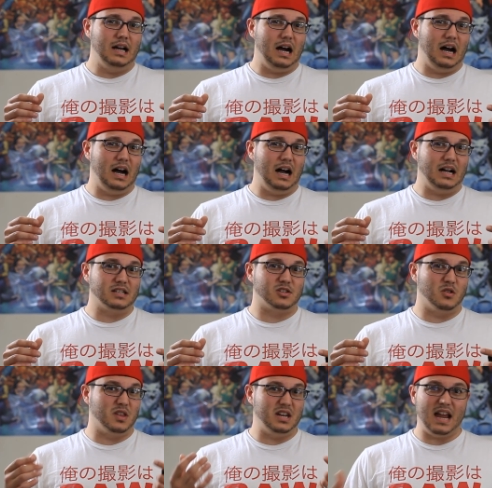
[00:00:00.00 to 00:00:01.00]
Uh,
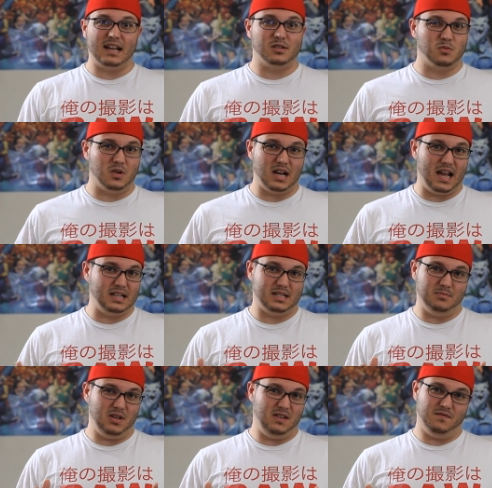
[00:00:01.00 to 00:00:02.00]
so the next one has to
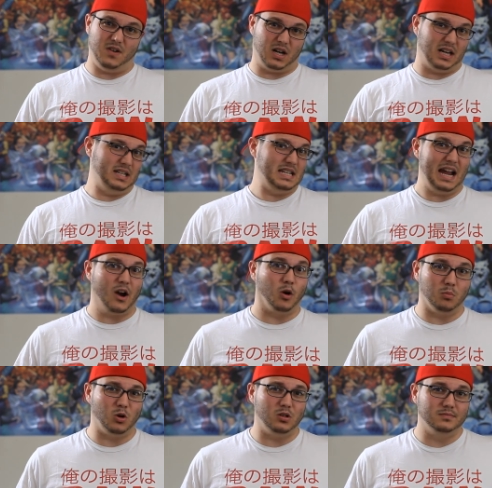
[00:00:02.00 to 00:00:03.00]
be fucking
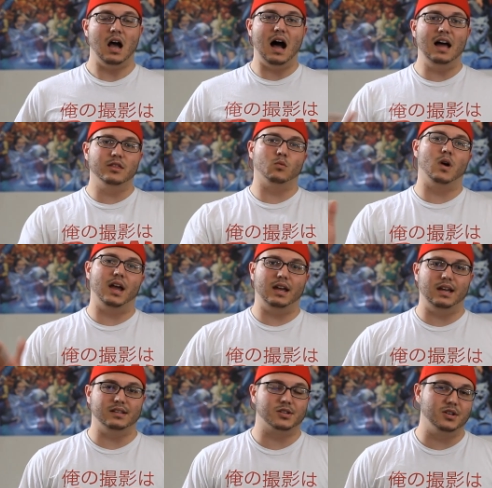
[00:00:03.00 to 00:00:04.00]
terrible. Either way,
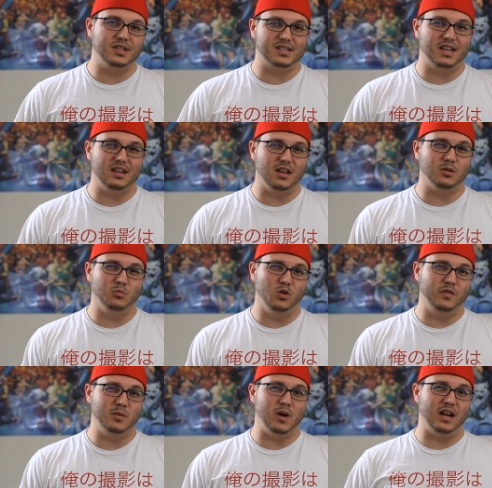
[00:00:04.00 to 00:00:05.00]
it's good to see another
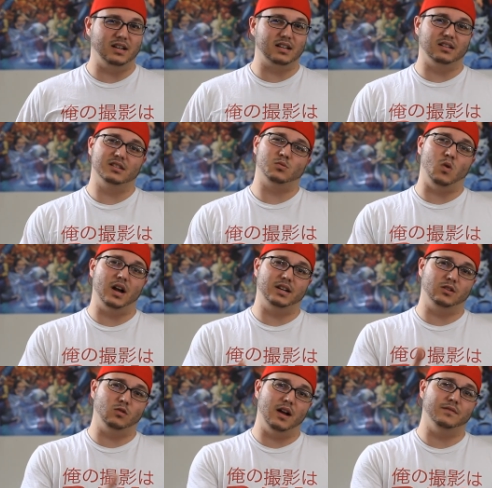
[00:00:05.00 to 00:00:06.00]
movie by Nicholas
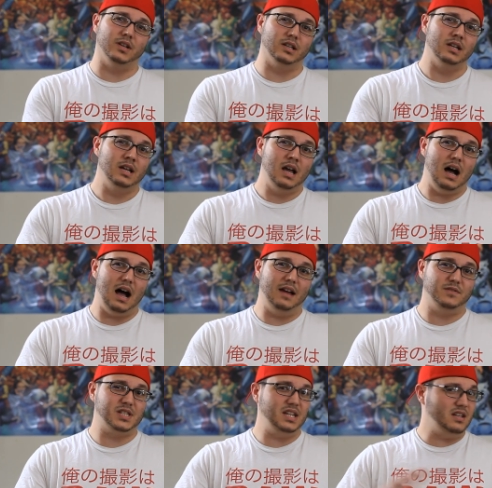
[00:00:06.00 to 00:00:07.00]
Winding Refn.
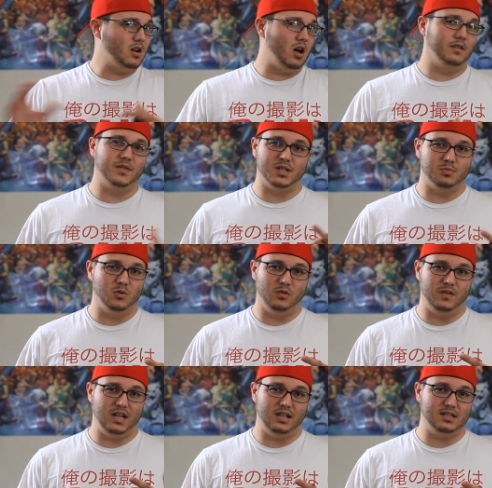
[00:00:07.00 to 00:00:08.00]
I've seen all of his
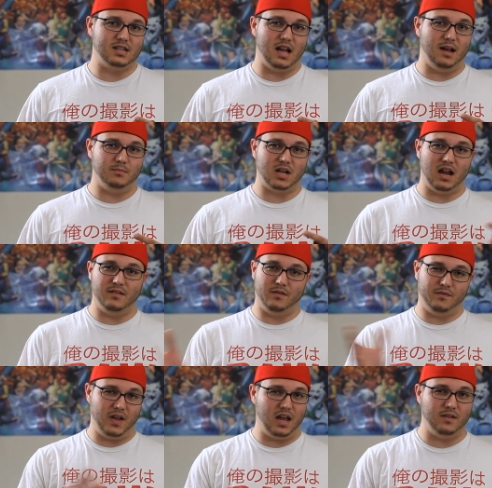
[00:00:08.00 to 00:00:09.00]
movies. I'm kind of a
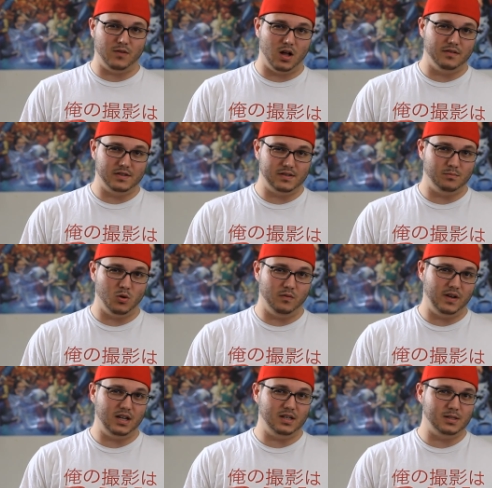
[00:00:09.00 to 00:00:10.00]
fan of all of his
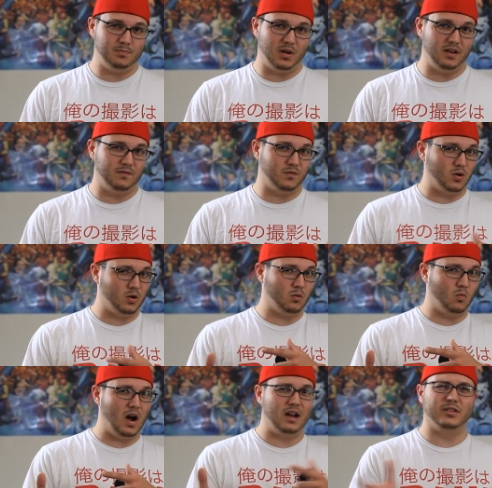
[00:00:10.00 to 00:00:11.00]
movies, but for
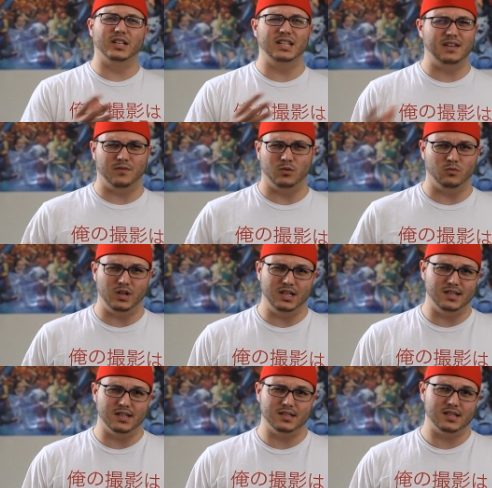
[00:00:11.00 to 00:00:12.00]
wildly different
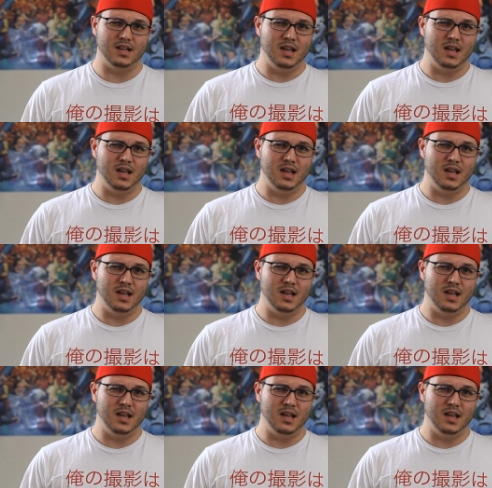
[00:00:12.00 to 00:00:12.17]
reasons.